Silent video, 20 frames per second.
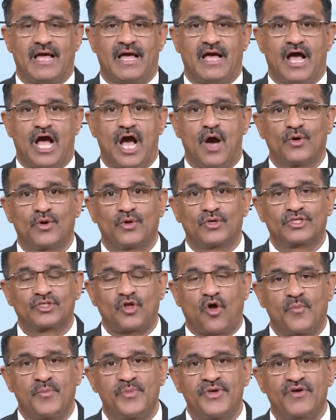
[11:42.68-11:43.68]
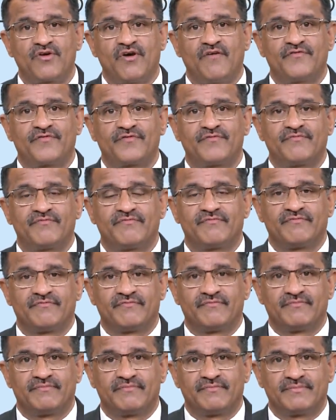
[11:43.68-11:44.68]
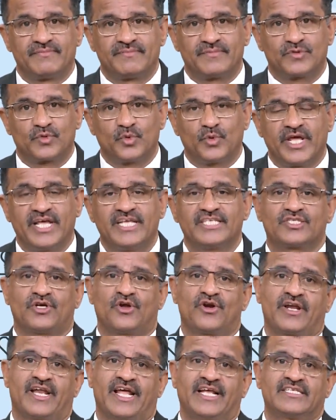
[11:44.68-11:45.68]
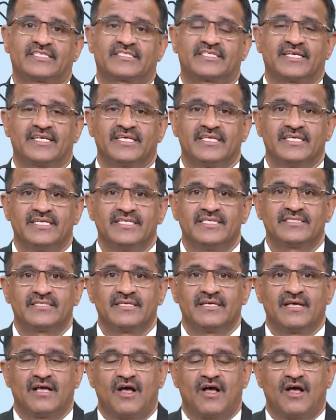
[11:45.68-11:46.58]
Our topic of today's online study is,